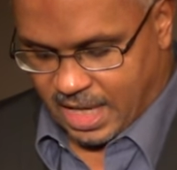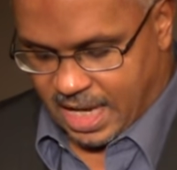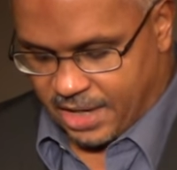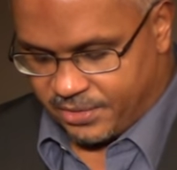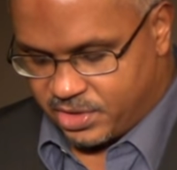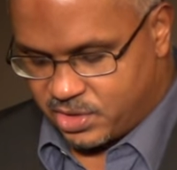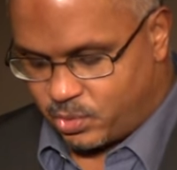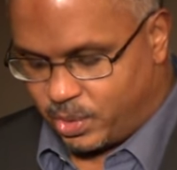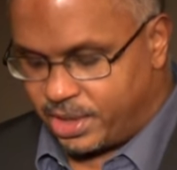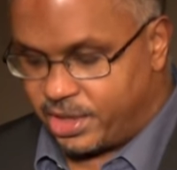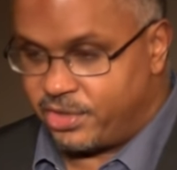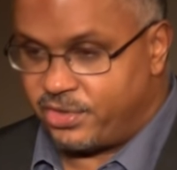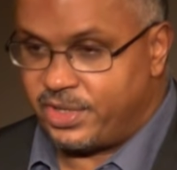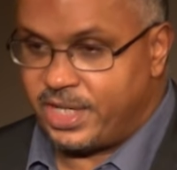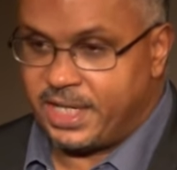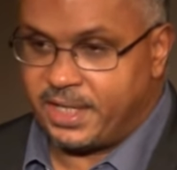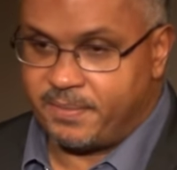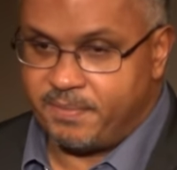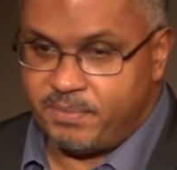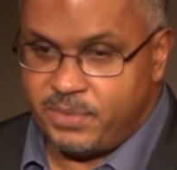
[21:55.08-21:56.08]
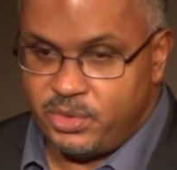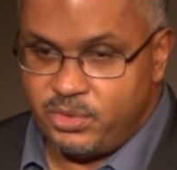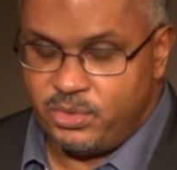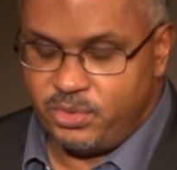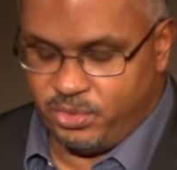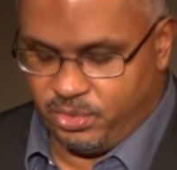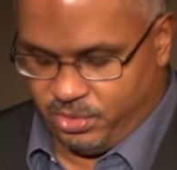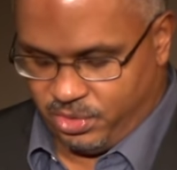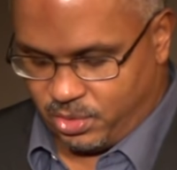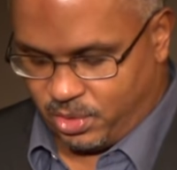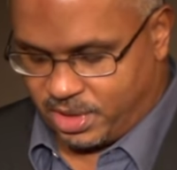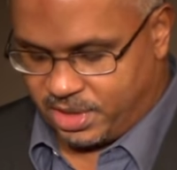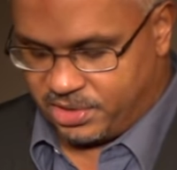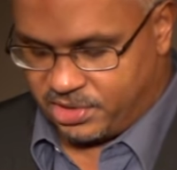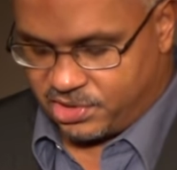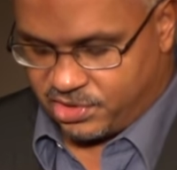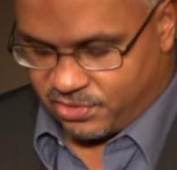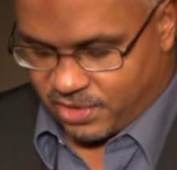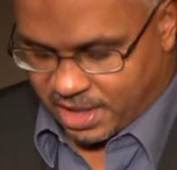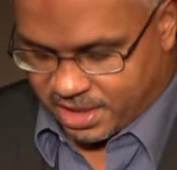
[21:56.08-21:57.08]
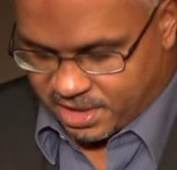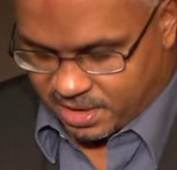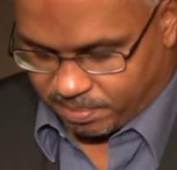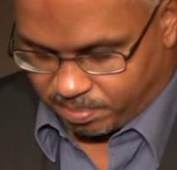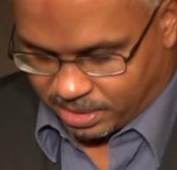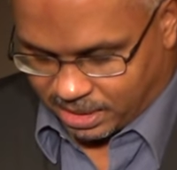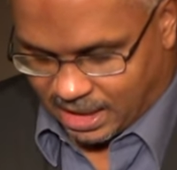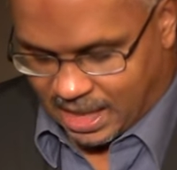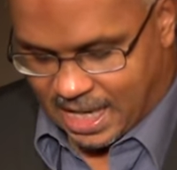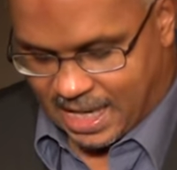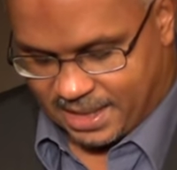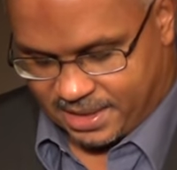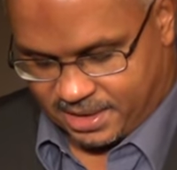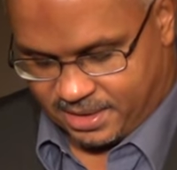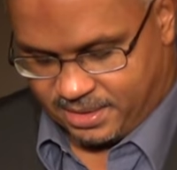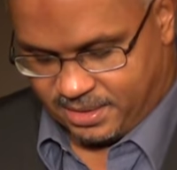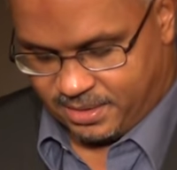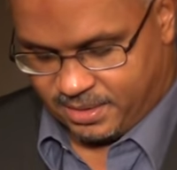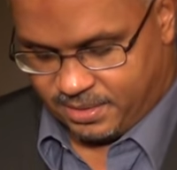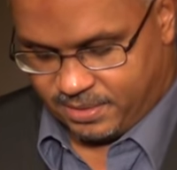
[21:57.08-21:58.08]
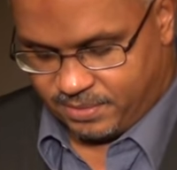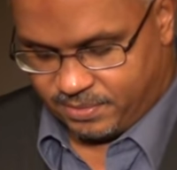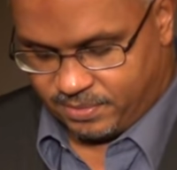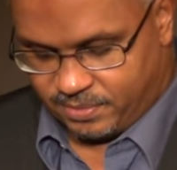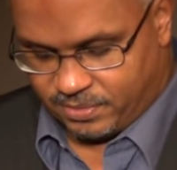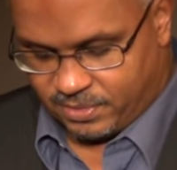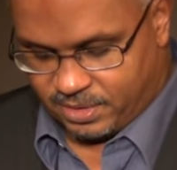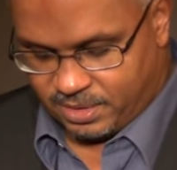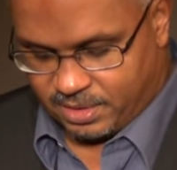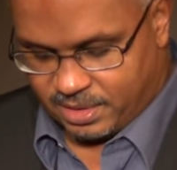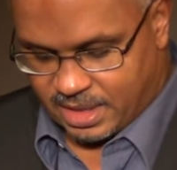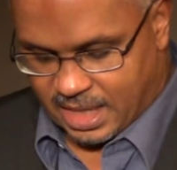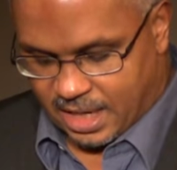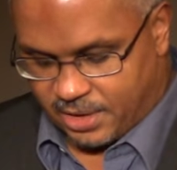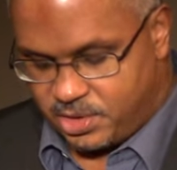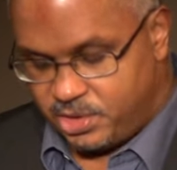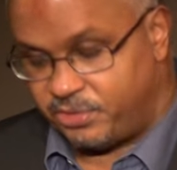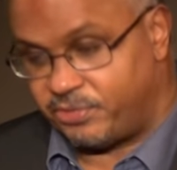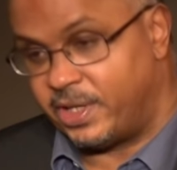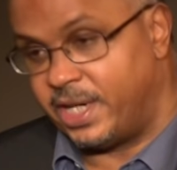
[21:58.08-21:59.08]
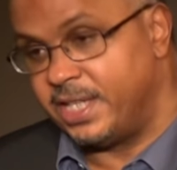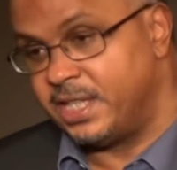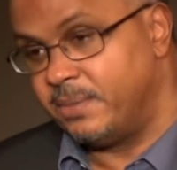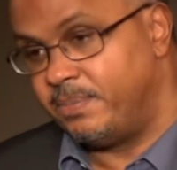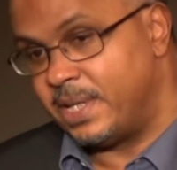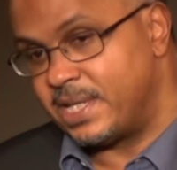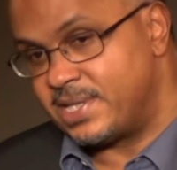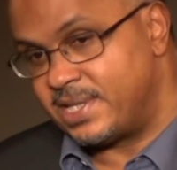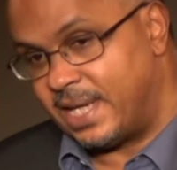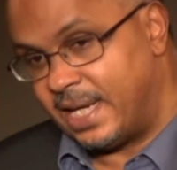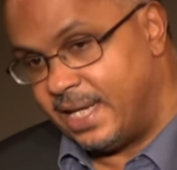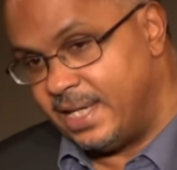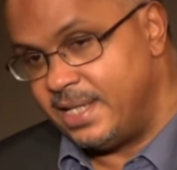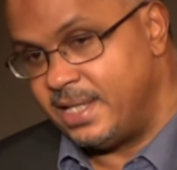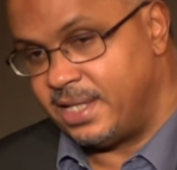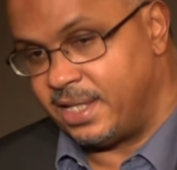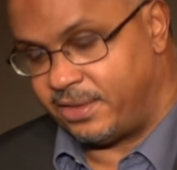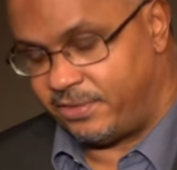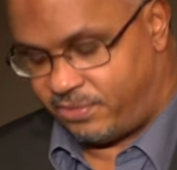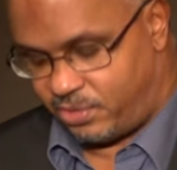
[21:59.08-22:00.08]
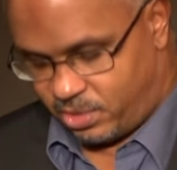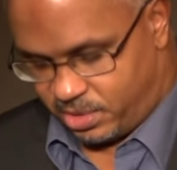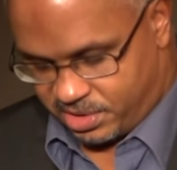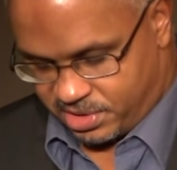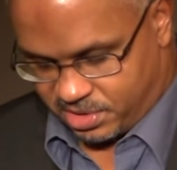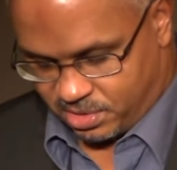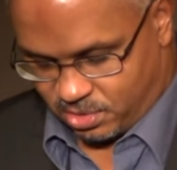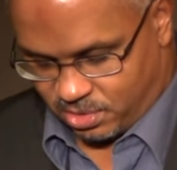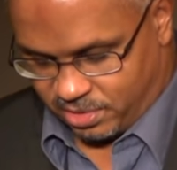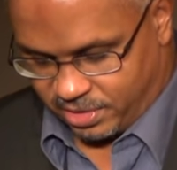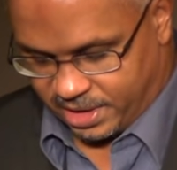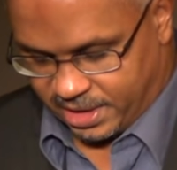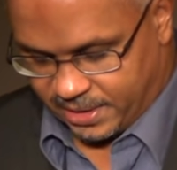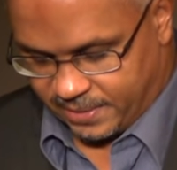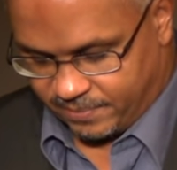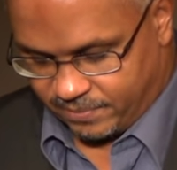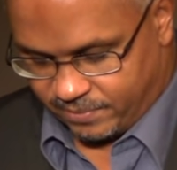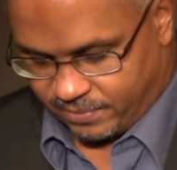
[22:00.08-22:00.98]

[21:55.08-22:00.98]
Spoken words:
How does one create a mood or construct a plot? How do you find the best ending for a story?